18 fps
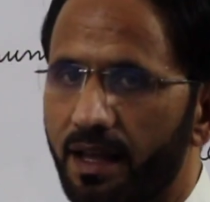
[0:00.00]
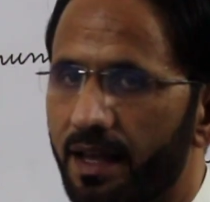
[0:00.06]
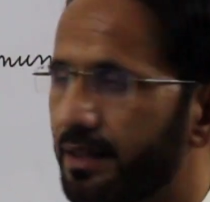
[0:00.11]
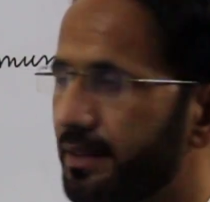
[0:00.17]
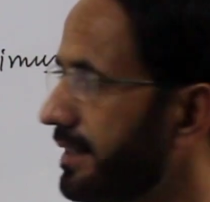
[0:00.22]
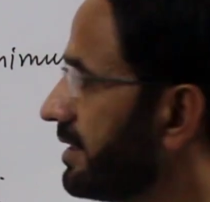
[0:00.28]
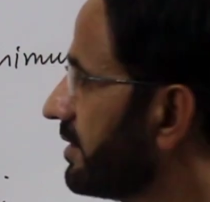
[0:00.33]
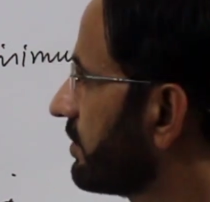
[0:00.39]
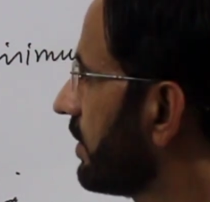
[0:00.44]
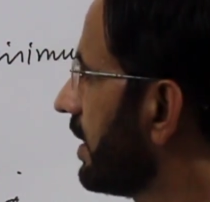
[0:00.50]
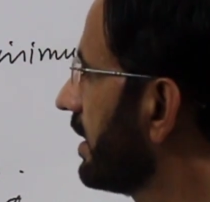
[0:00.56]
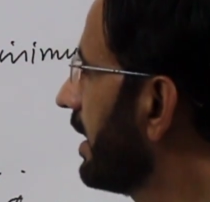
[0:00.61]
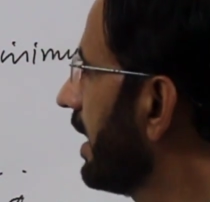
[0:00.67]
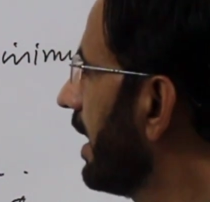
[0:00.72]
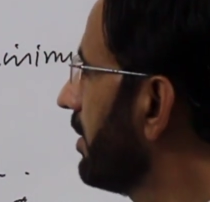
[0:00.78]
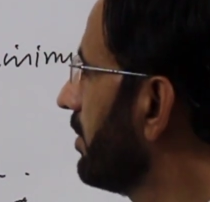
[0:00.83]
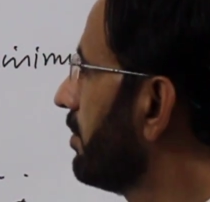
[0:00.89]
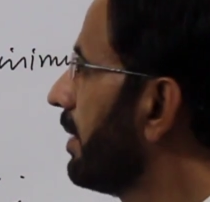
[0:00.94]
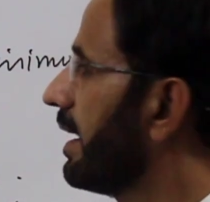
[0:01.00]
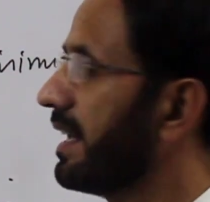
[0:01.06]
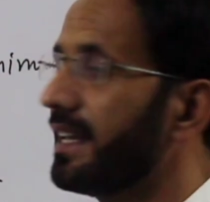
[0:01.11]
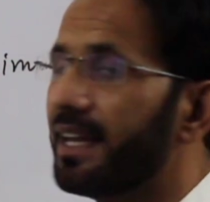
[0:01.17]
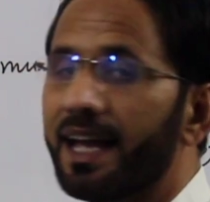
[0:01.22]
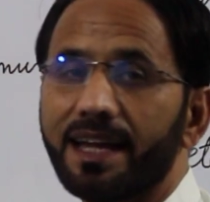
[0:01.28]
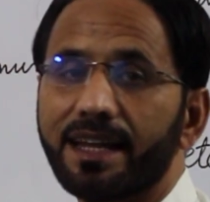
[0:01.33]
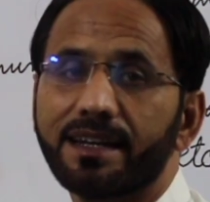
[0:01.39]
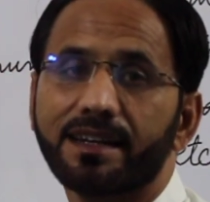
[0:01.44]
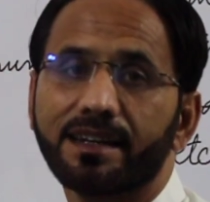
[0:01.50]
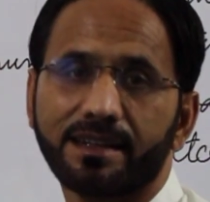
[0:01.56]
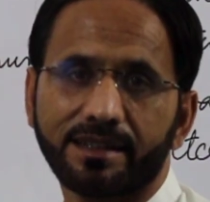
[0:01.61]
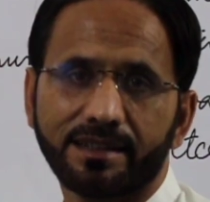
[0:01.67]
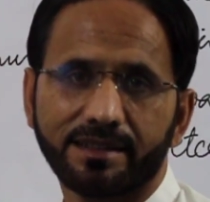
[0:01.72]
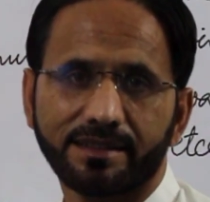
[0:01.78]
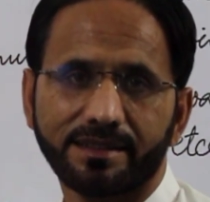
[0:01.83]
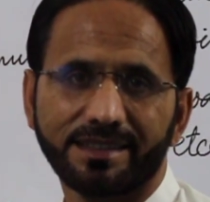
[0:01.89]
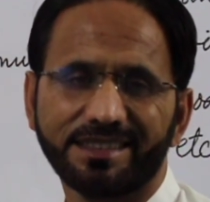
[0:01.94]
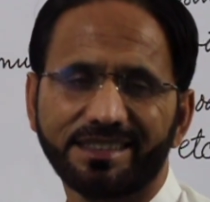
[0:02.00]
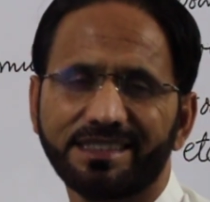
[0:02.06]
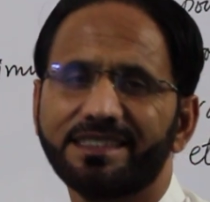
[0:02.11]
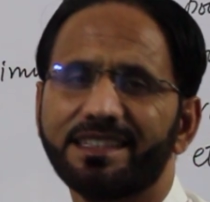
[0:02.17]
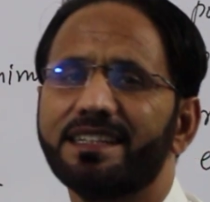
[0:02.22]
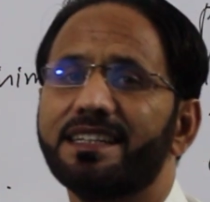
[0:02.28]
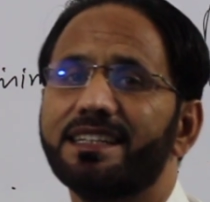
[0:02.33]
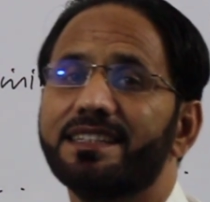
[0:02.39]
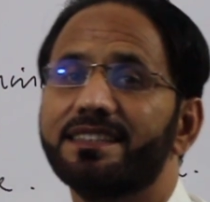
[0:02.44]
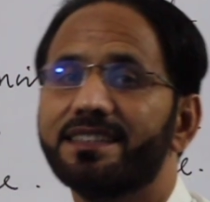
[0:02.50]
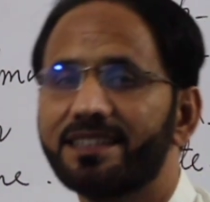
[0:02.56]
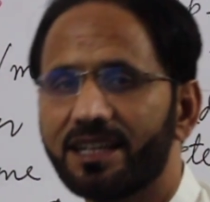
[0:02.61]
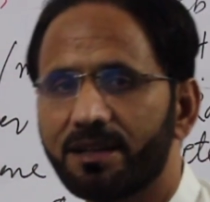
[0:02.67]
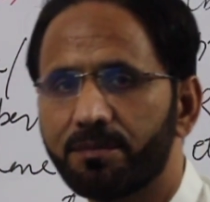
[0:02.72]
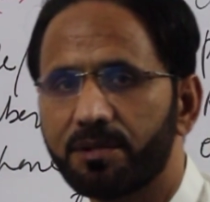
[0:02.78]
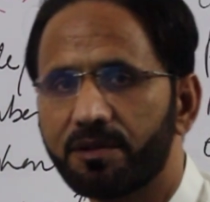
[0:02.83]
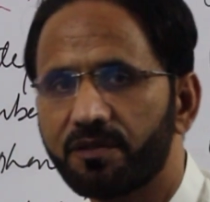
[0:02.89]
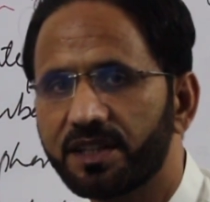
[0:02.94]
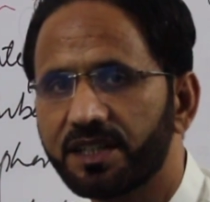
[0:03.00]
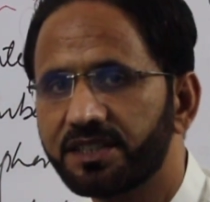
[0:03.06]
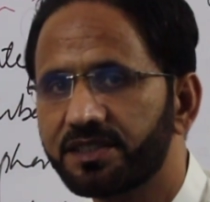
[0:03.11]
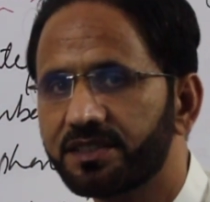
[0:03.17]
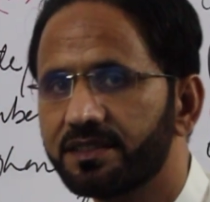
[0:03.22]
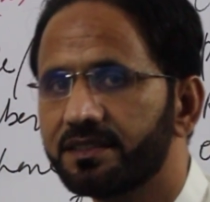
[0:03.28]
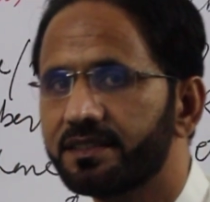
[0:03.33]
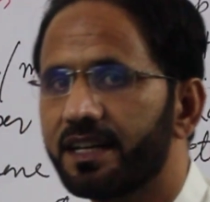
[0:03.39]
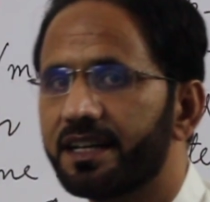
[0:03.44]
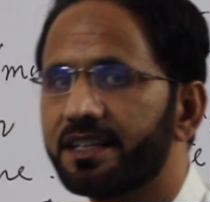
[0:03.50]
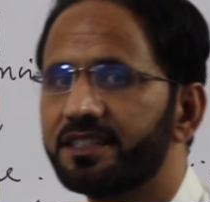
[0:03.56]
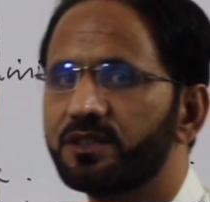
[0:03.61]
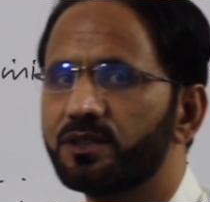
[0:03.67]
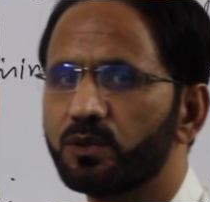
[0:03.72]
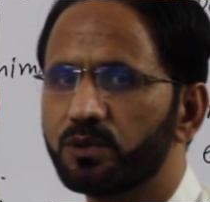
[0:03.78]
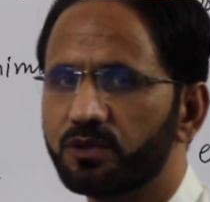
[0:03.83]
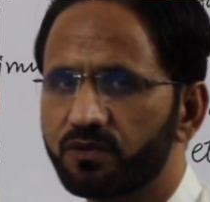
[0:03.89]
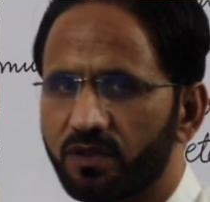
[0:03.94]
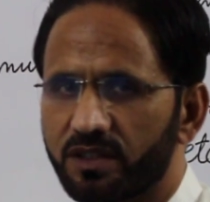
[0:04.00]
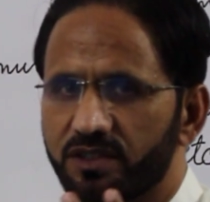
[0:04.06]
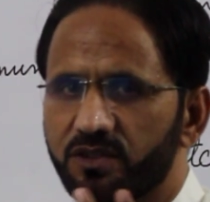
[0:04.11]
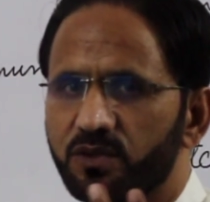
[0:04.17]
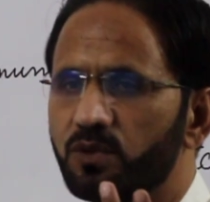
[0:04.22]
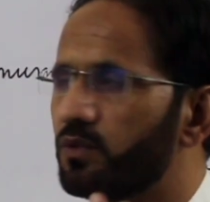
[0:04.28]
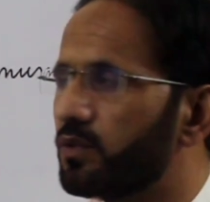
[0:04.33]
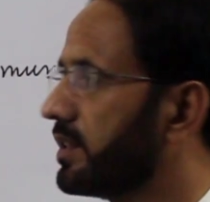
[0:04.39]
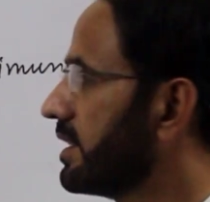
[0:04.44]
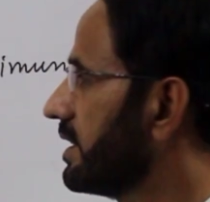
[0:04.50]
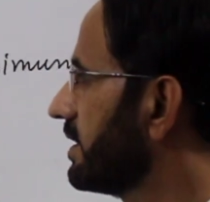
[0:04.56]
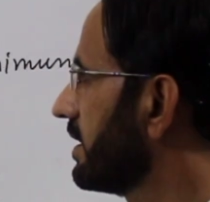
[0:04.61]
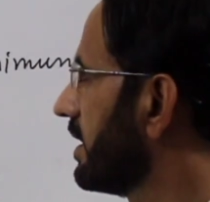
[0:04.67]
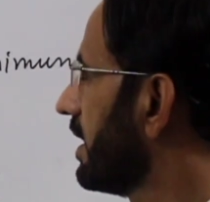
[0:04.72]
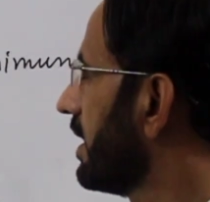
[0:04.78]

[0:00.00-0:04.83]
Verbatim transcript: this one, M I N. This is an, another abbreviation that is used for two words,